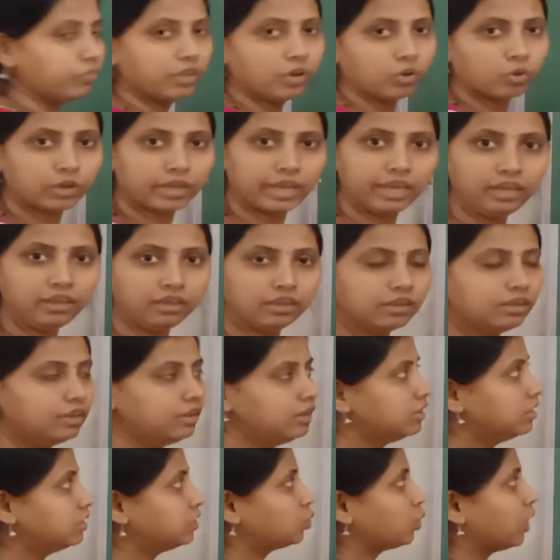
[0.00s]
Okay,
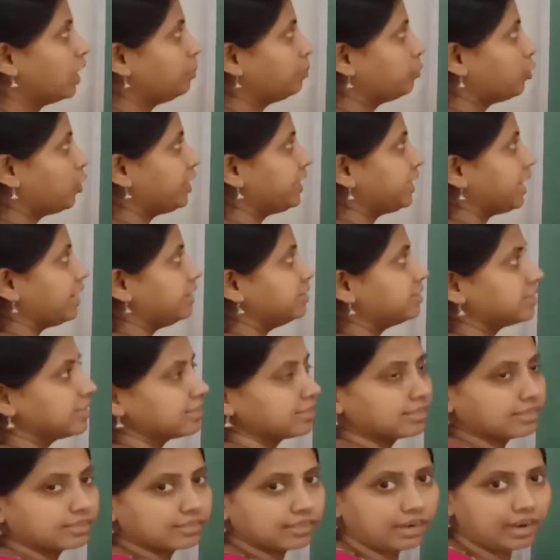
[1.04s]

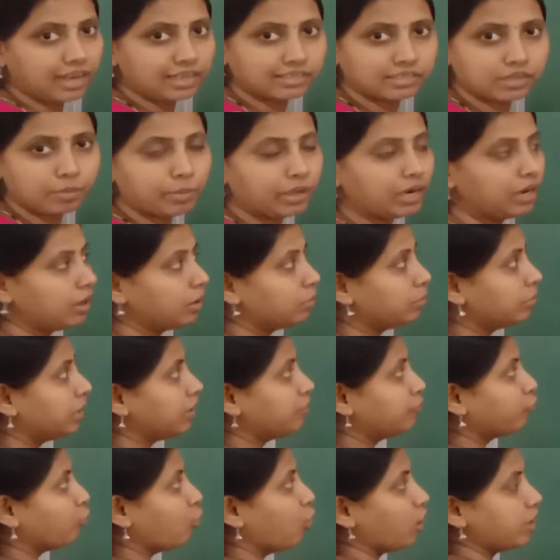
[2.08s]
12.96 is a decimal number,
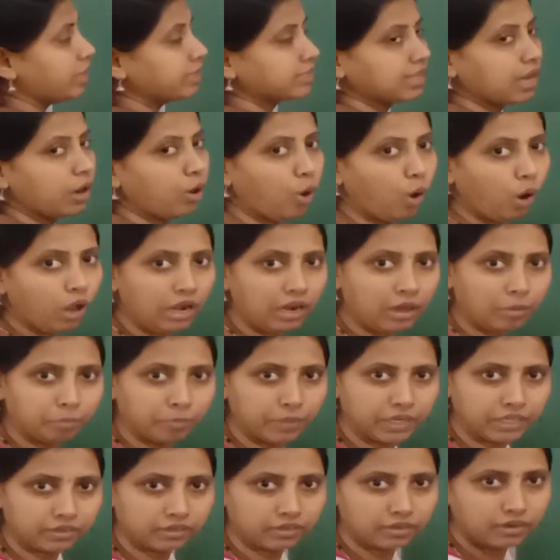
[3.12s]
4 is a whole
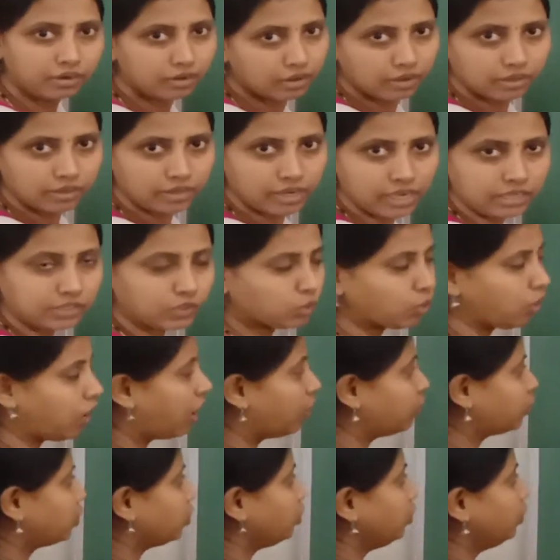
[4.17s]
number. Yes, so
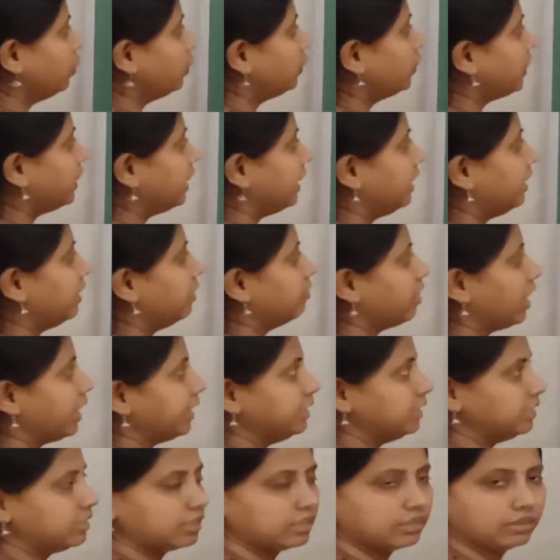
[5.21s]
how to
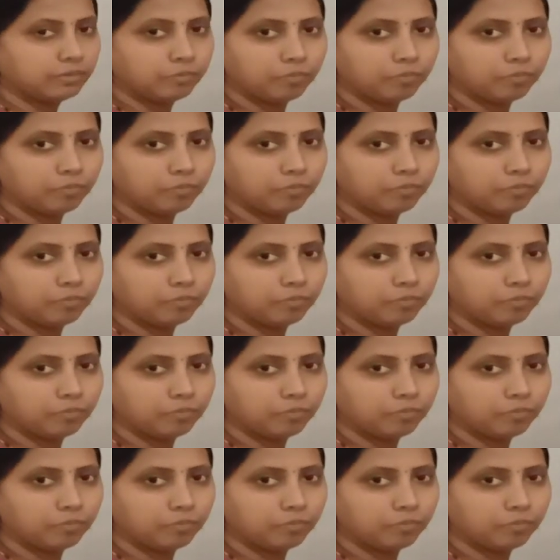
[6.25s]
divide?